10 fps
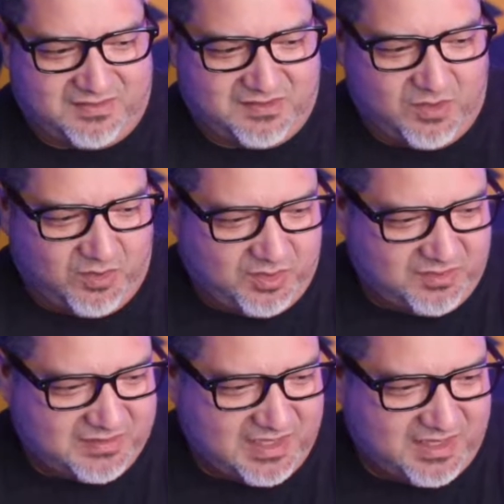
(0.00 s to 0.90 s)
So it
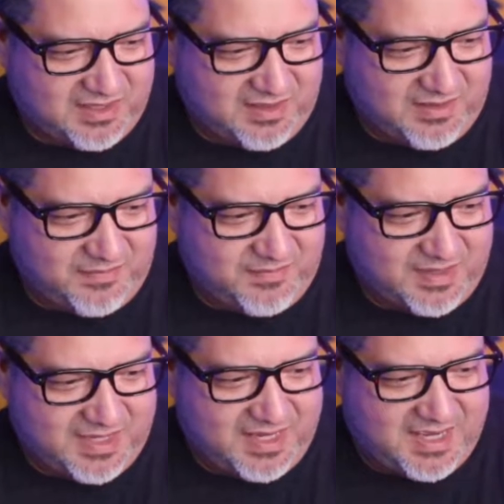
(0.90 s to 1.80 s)
looks like
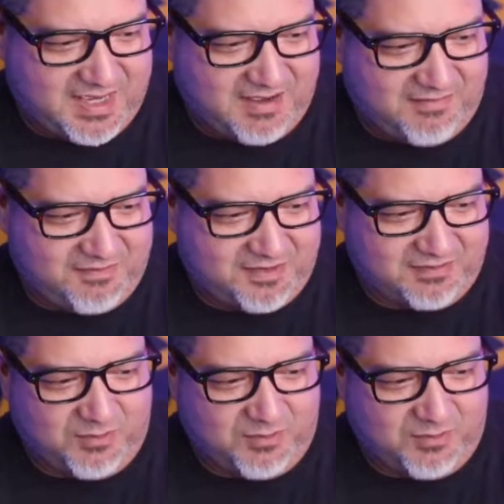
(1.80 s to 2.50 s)
I have,